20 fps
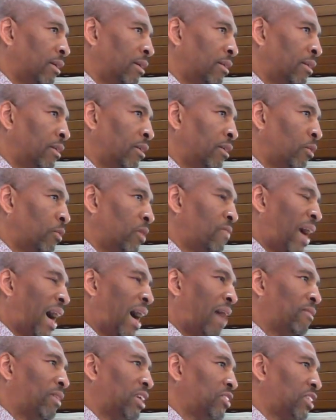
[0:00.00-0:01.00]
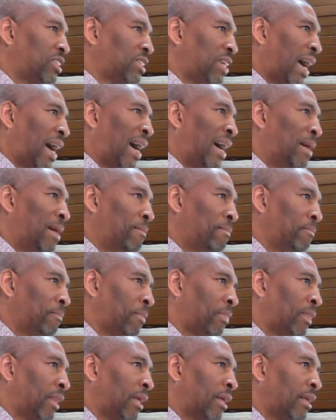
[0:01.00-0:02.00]
uh, you know, revival is a
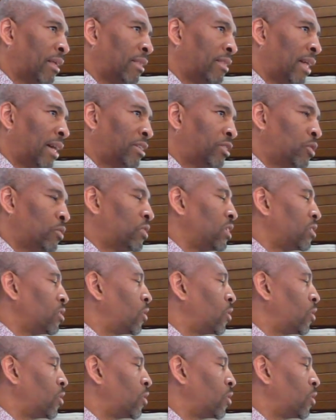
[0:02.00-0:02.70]
time that you,